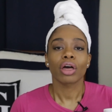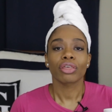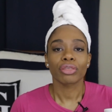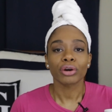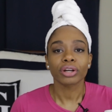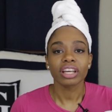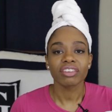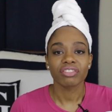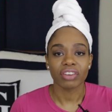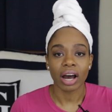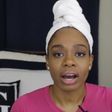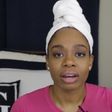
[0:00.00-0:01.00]

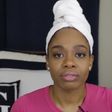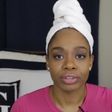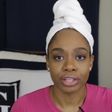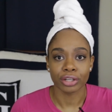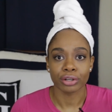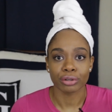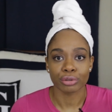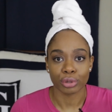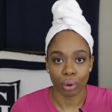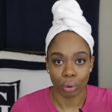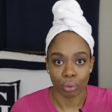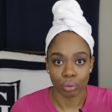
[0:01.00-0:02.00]
35 years
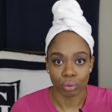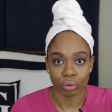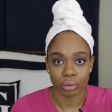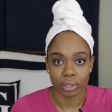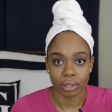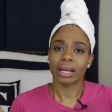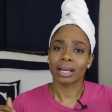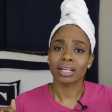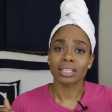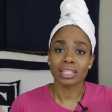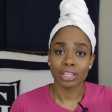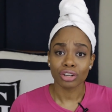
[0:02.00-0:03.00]
old. And
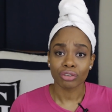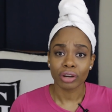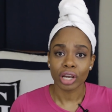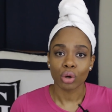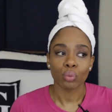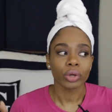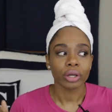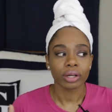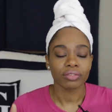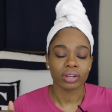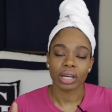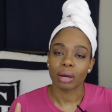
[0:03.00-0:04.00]
considering we don't
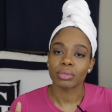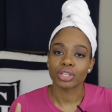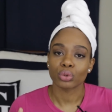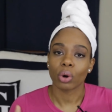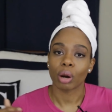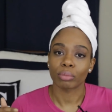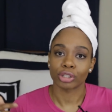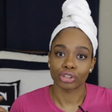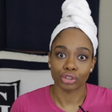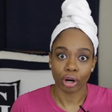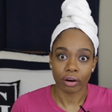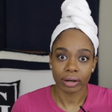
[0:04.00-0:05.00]
even come into our
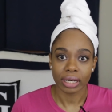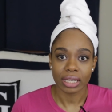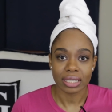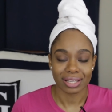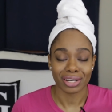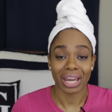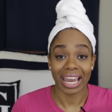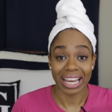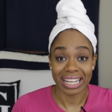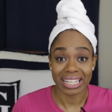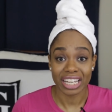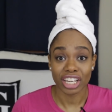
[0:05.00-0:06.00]
majority until
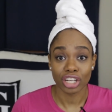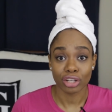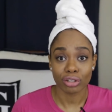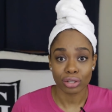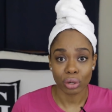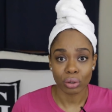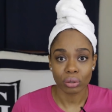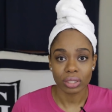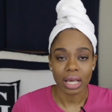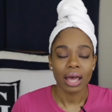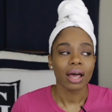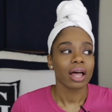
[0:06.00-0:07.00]
18 years old,
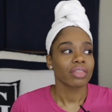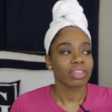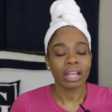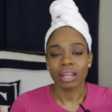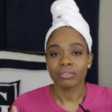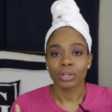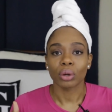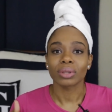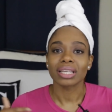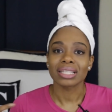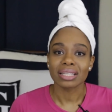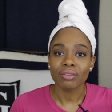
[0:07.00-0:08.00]
that left
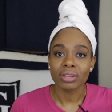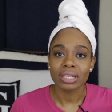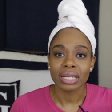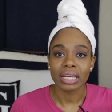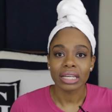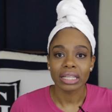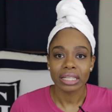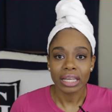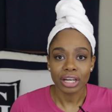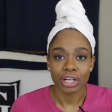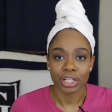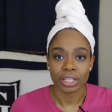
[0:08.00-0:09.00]
only 17
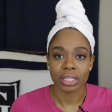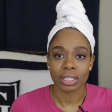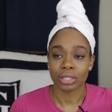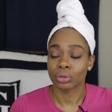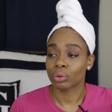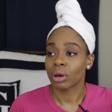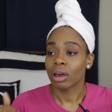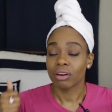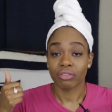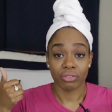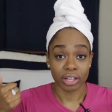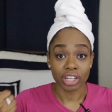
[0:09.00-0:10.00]
years to
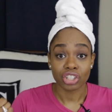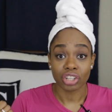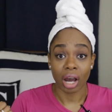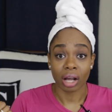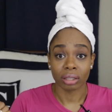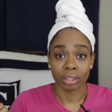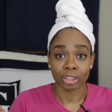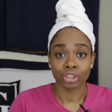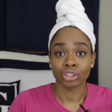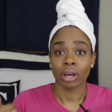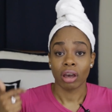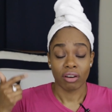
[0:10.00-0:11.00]
finish
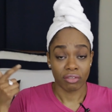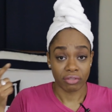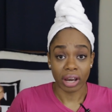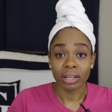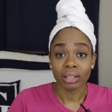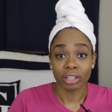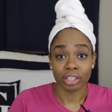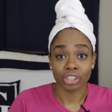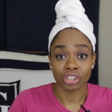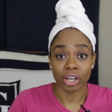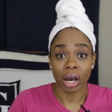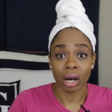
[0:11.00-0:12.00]
college, find a good
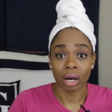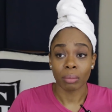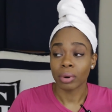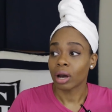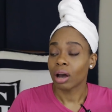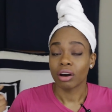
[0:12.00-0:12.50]
job,